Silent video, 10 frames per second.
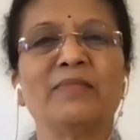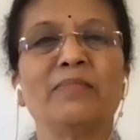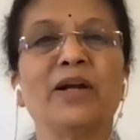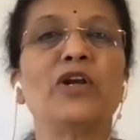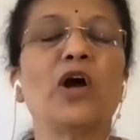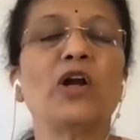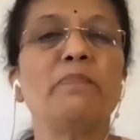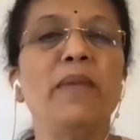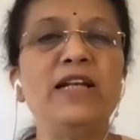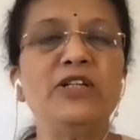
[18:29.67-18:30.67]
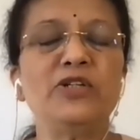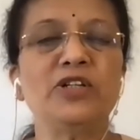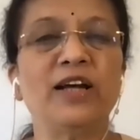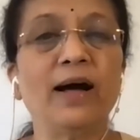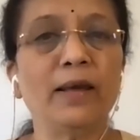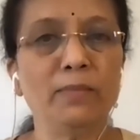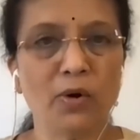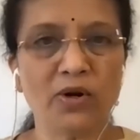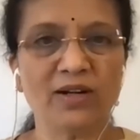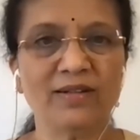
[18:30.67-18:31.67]
but not meant to die
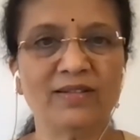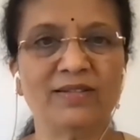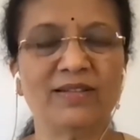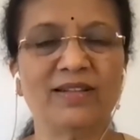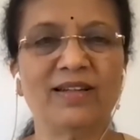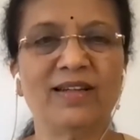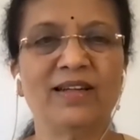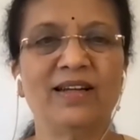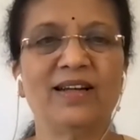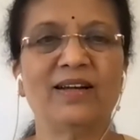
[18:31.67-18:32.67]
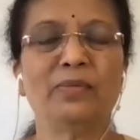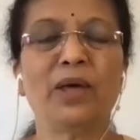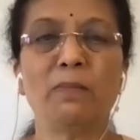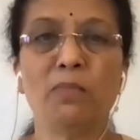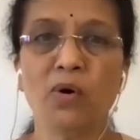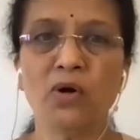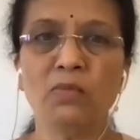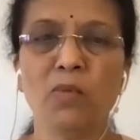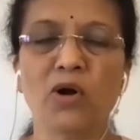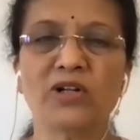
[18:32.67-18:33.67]
mortal. We are
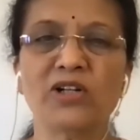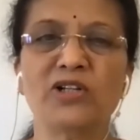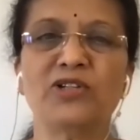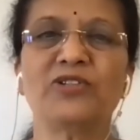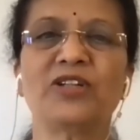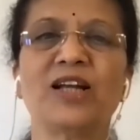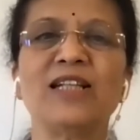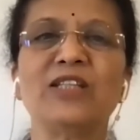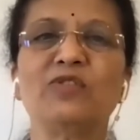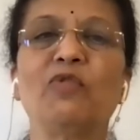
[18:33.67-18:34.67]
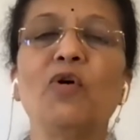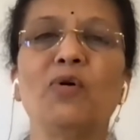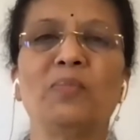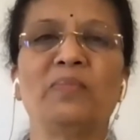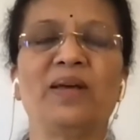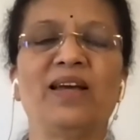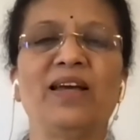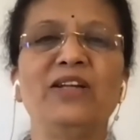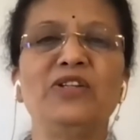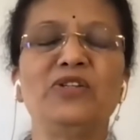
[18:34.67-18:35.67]
born mortal to transform
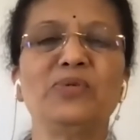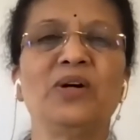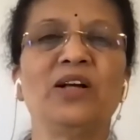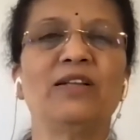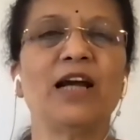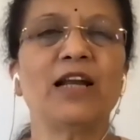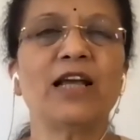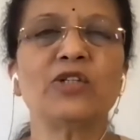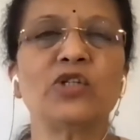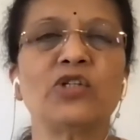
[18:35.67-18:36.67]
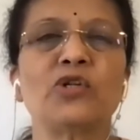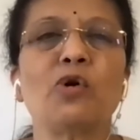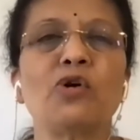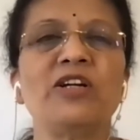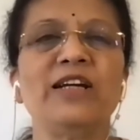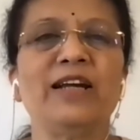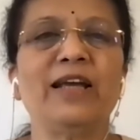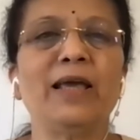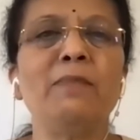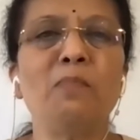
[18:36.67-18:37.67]
into that
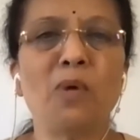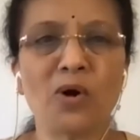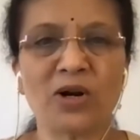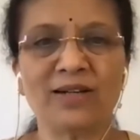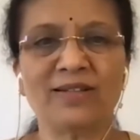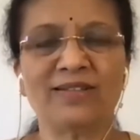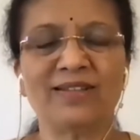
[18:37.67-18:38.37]
extraordinary immortal.